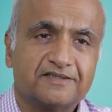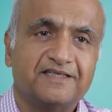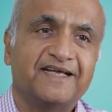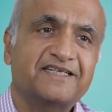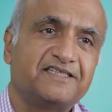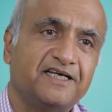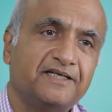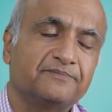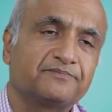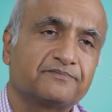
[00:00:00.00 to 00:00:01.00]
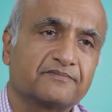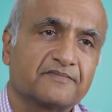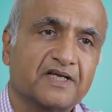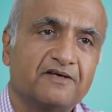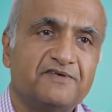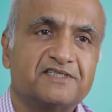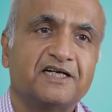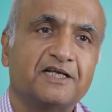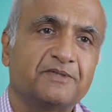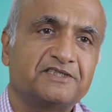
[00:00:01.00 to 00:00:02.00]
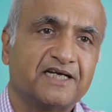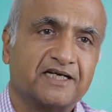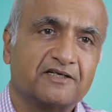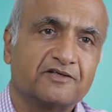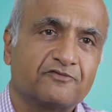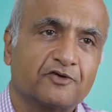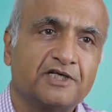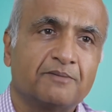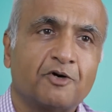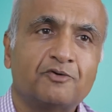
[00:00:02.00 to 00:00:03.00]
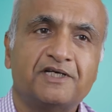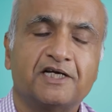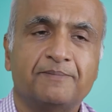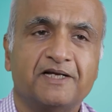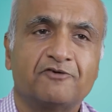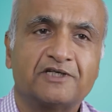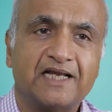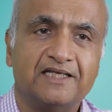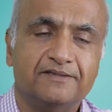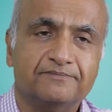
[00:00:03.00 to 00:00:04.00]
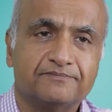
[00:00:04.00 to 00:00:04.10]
The next day, we sent him a check for the amount he had paid for Tally.